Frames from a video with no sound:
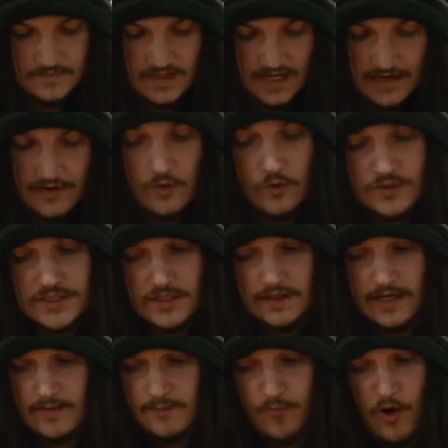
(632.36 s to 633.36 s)
And also
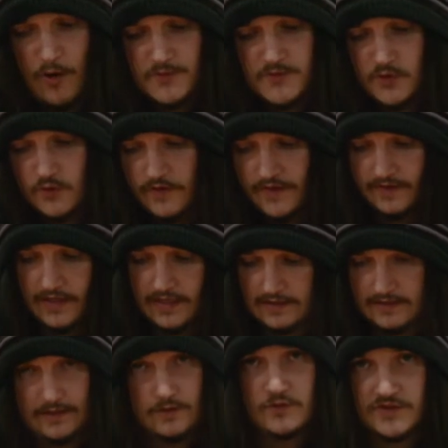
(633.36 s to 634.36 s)
like pops all their like
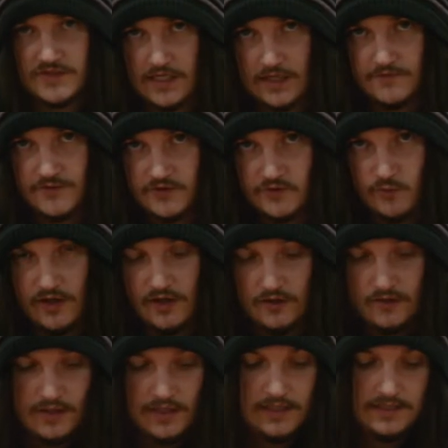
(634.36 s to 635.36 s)
little stuff as
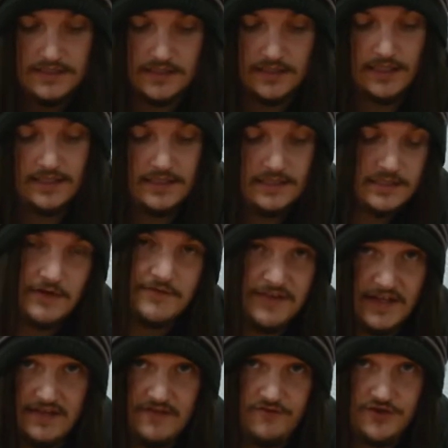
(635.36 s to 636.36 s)
well. So like the stuff
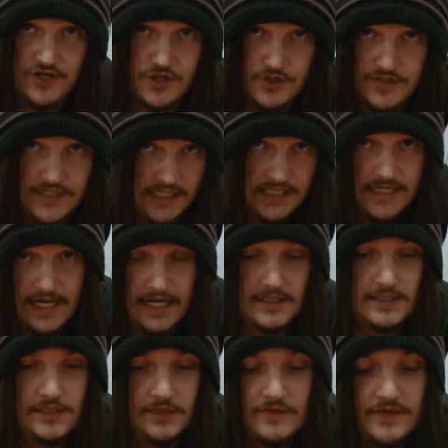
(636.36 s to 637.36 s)
that Jiren didn't
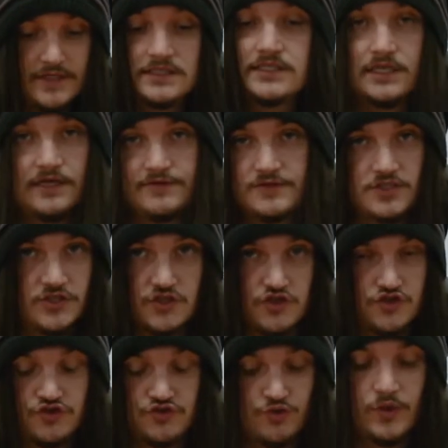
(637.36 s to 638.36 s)
get to, this stuff just
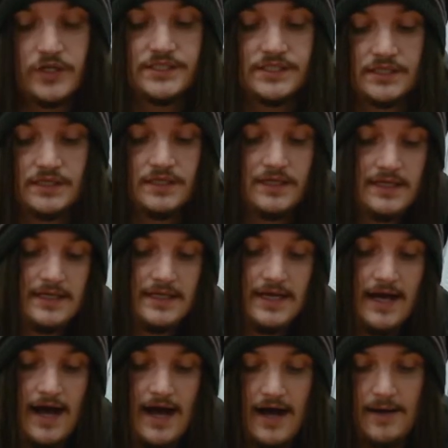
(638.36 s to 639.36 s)
destroys it.
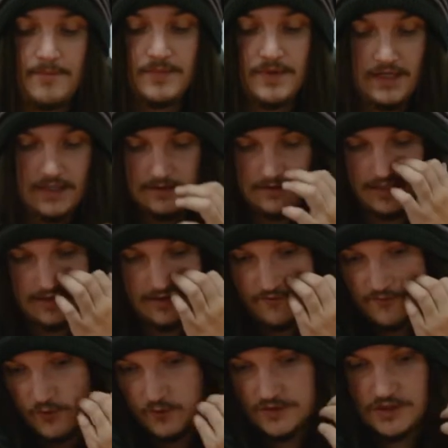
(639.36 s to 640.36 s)
Like
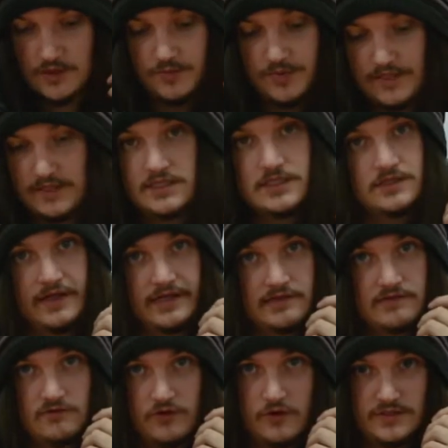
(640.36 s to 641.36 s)
of course you can play this
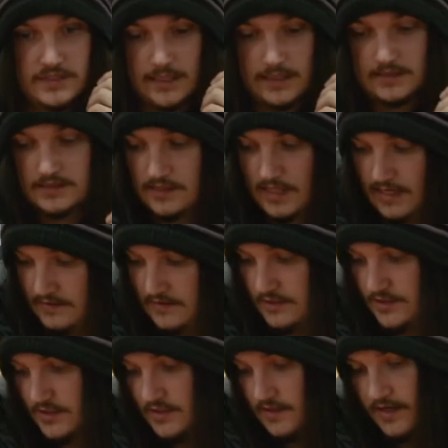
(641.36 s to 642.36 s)
like turn 6 and
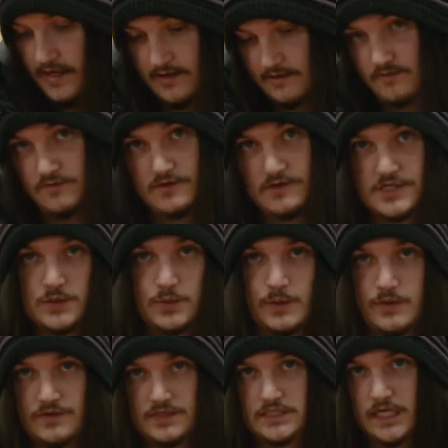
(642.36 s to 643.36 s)
then just like
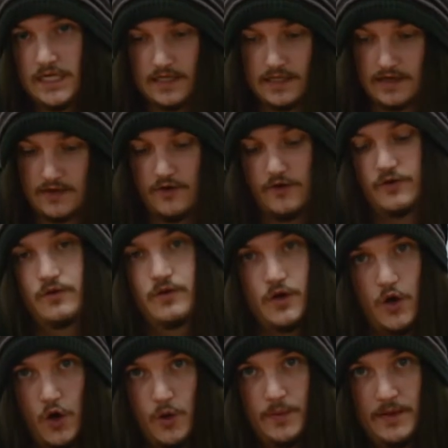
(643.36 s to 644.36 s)
swing with start of that Goku
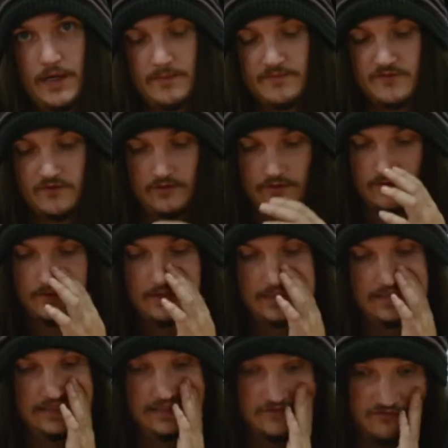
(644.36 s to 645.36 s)
and open up 2.
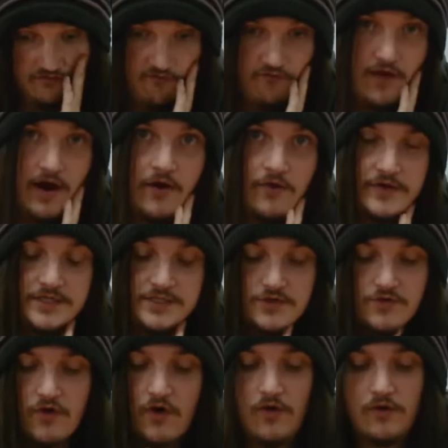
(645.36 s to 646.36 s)
It's very
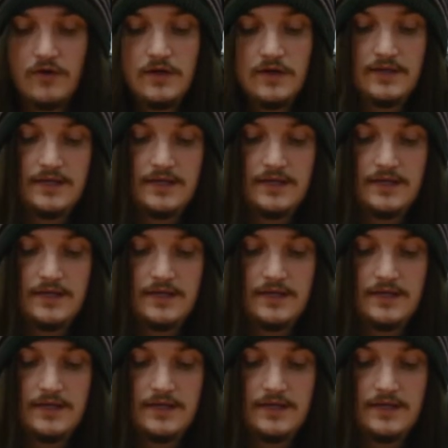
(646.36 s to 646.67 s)
strong.